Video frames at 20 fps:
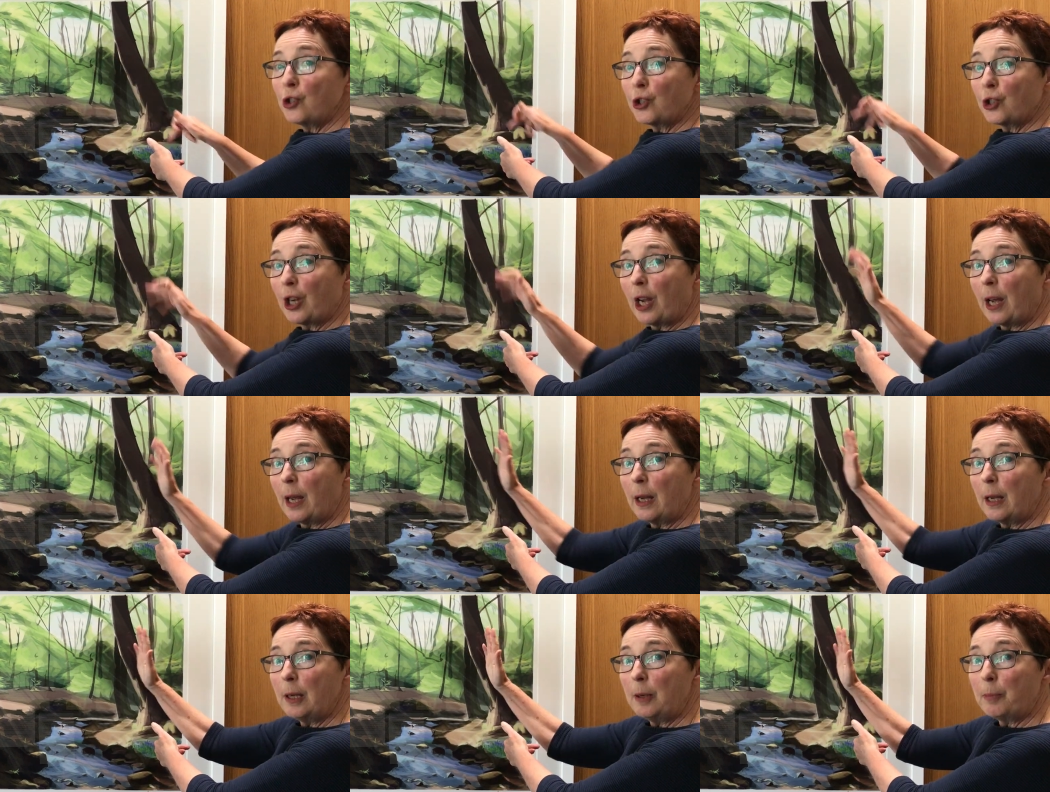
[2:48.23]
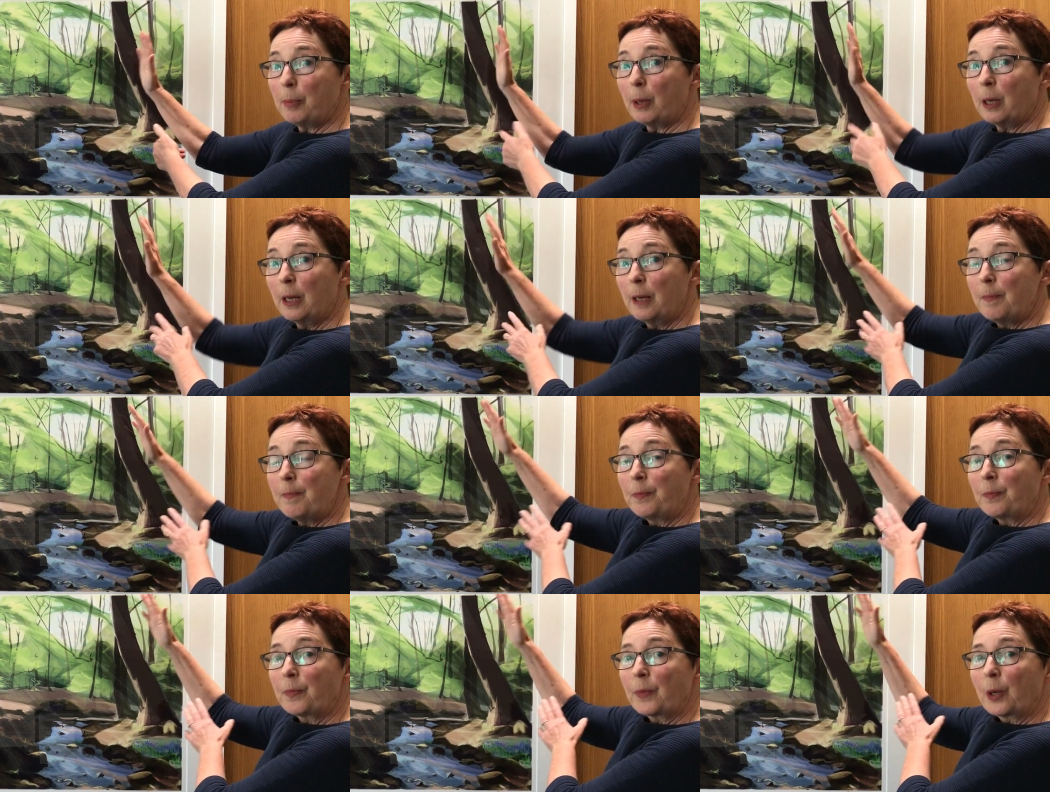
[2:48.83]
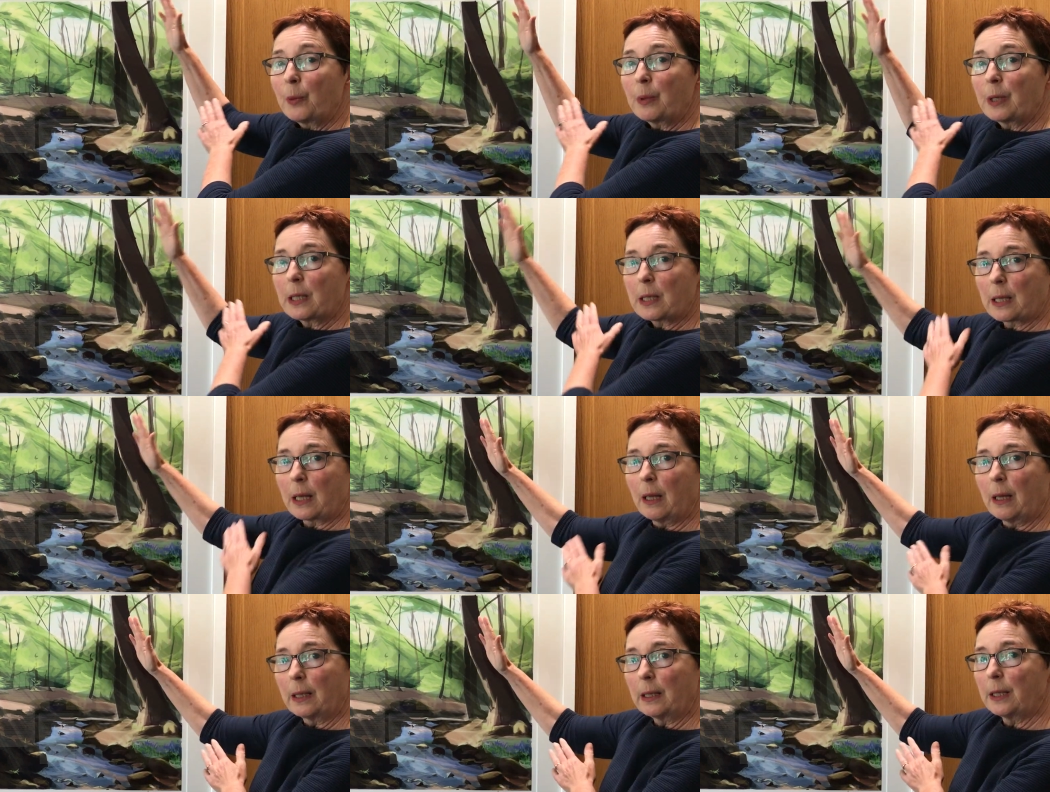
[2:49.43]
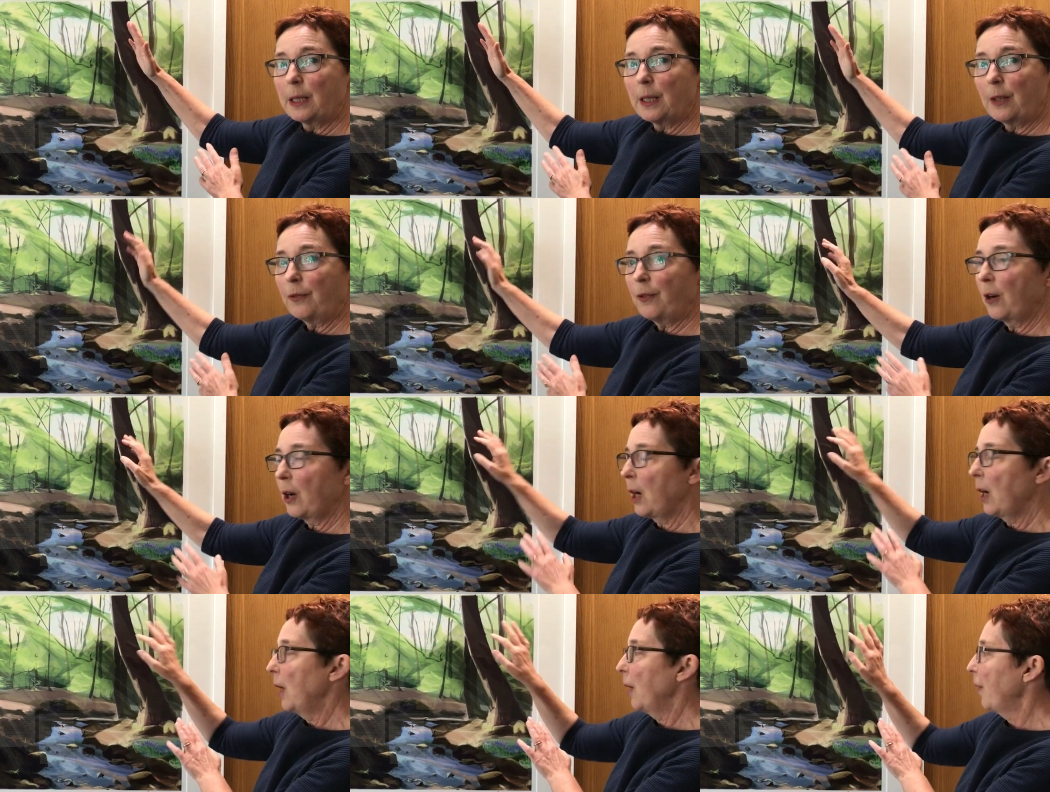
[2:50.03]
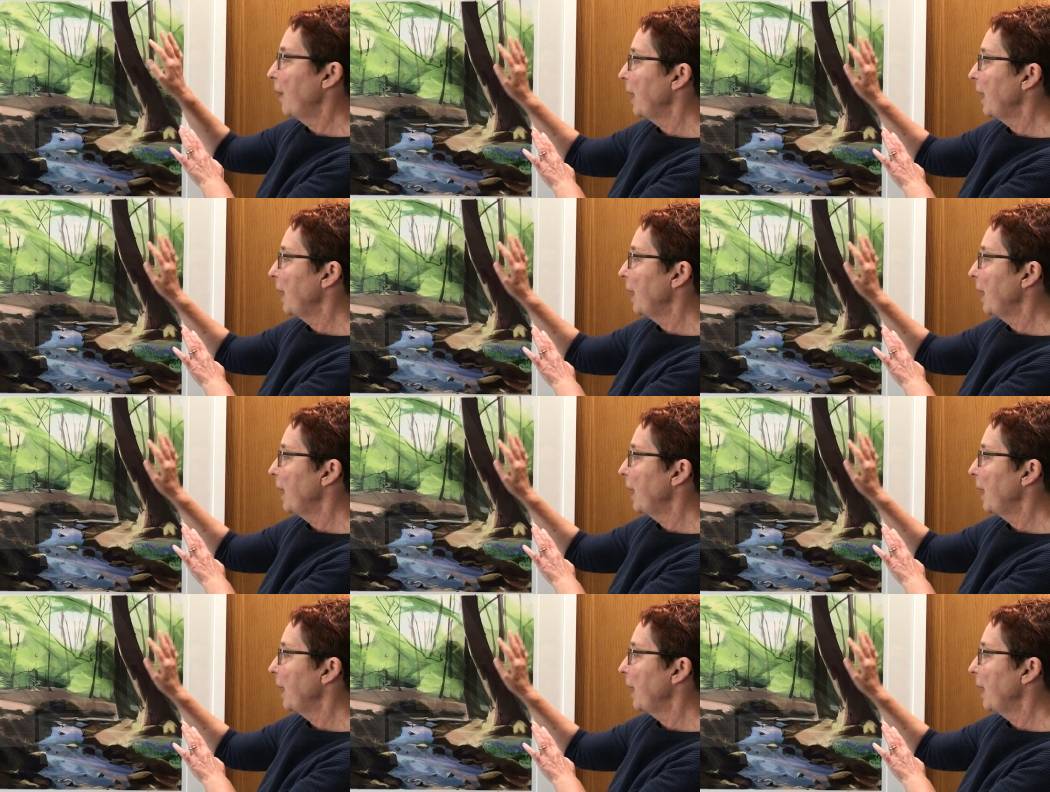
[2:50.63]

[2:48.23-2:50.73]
shape with a slightly different colour,